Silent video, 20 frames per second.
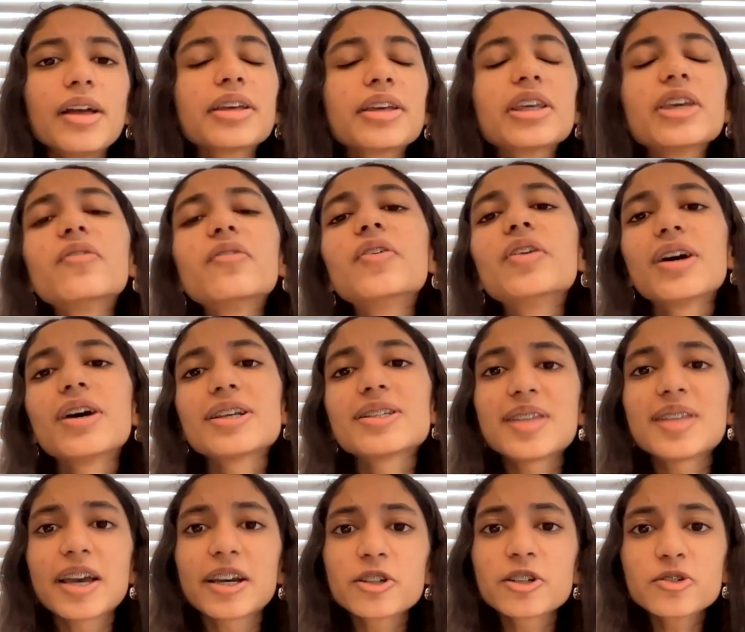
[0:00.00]
given our
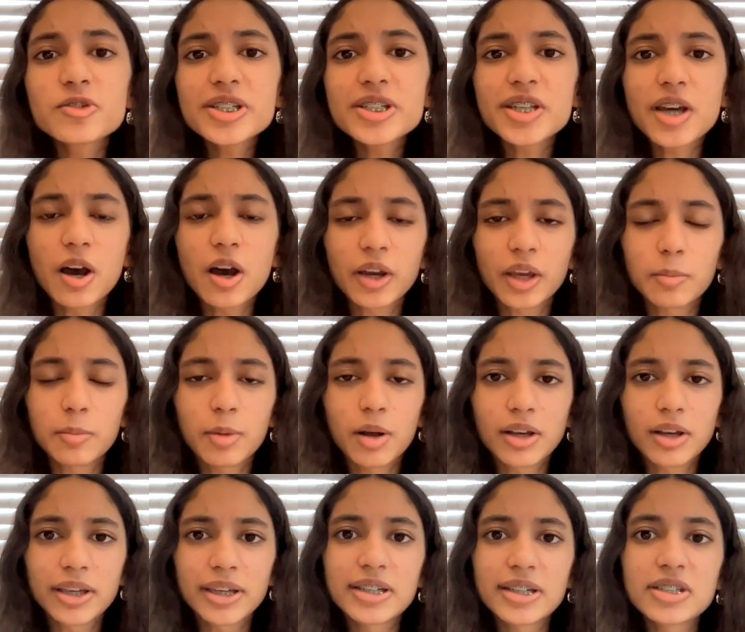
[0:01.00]
secondary target
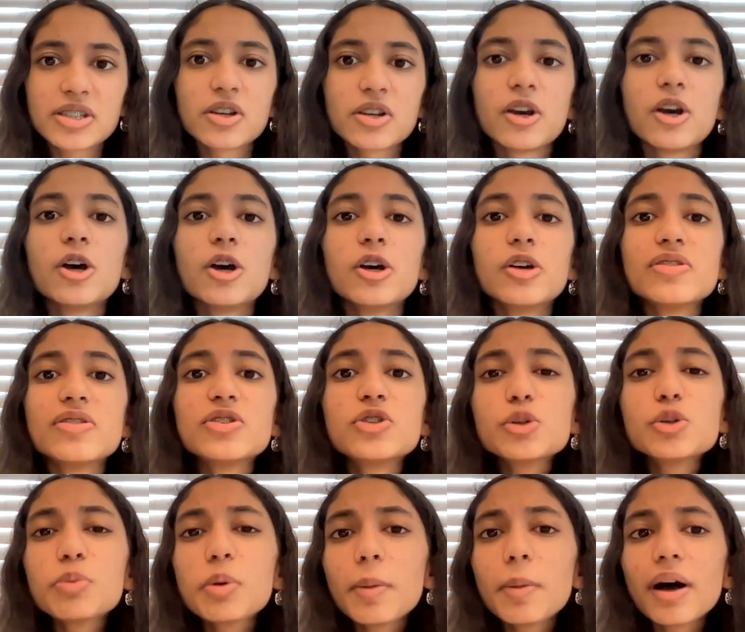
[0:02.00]
market of
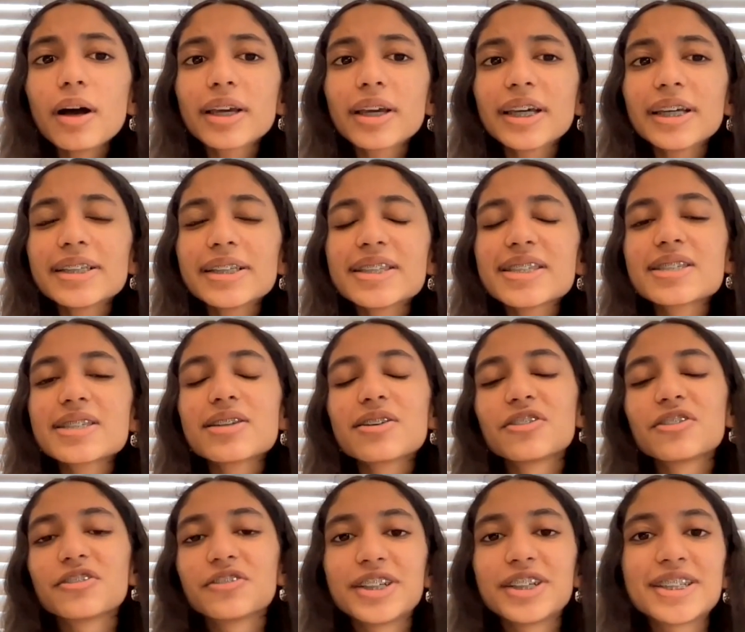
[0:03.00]
supermarkets,
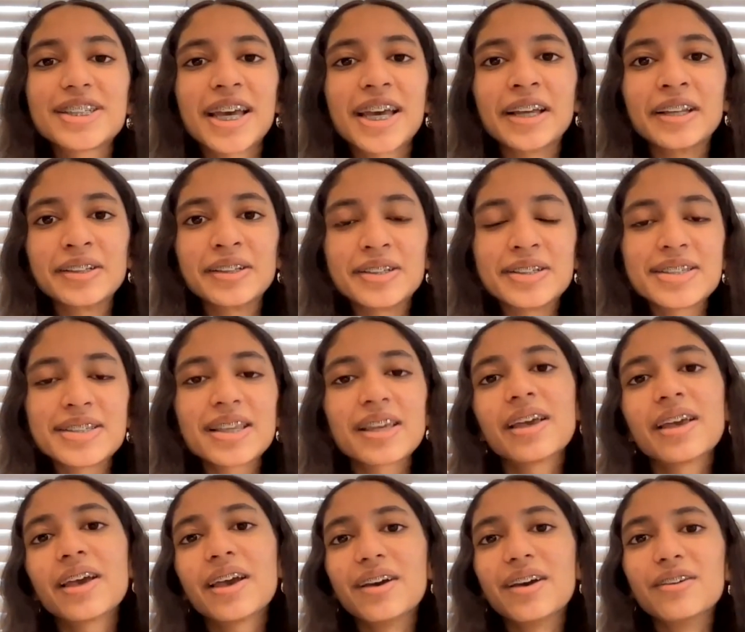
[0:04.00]
retailers,
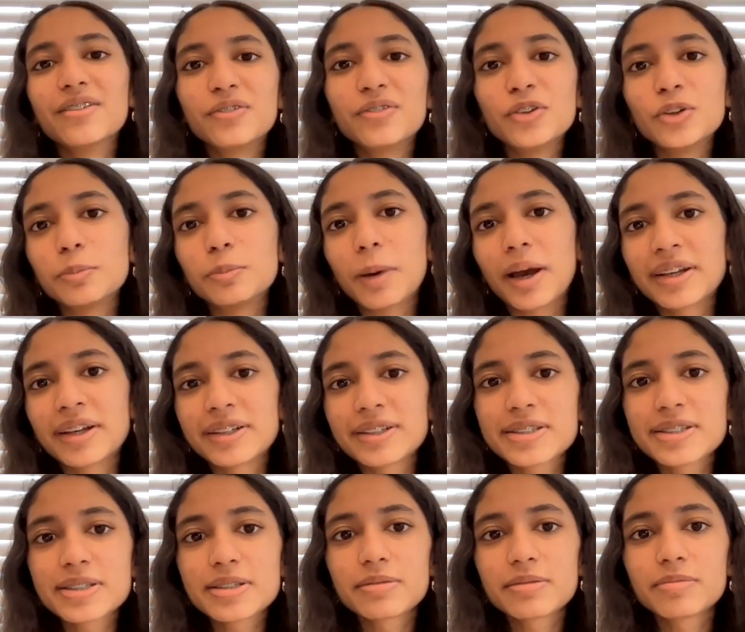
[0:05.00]
and food
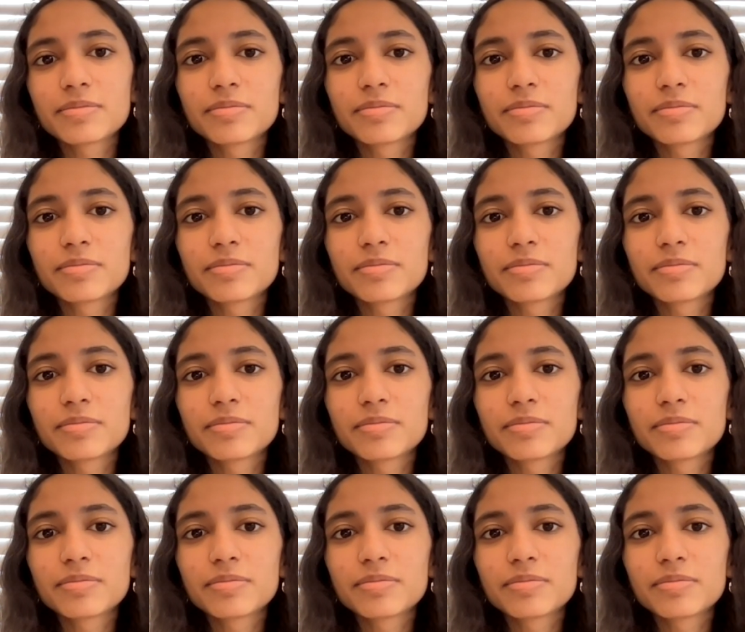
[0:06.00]
banks.